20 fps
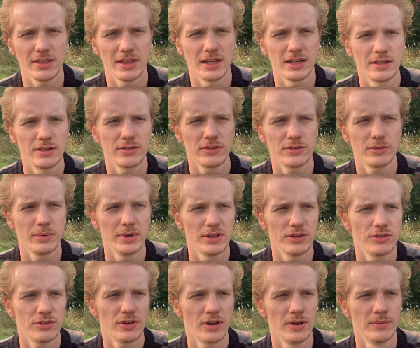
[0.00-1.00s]
things
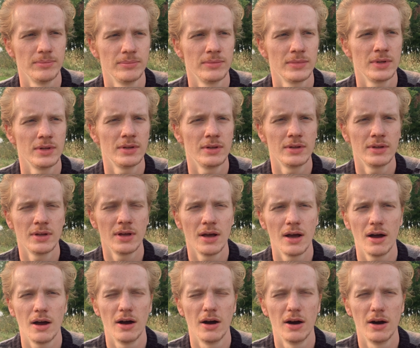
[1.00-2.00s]
which
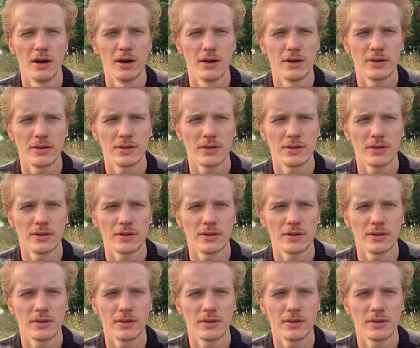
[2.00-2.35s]
are